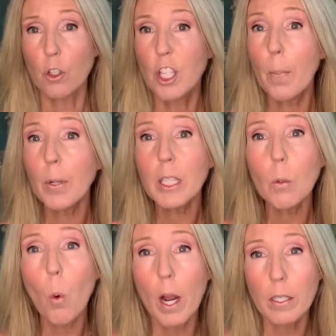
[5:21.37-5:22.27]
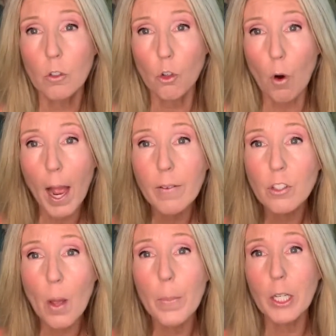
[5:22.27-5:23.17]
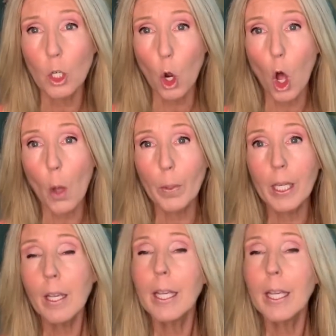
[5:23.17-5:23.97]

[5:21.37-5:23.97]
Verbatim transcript: Typically what drives somebody to call me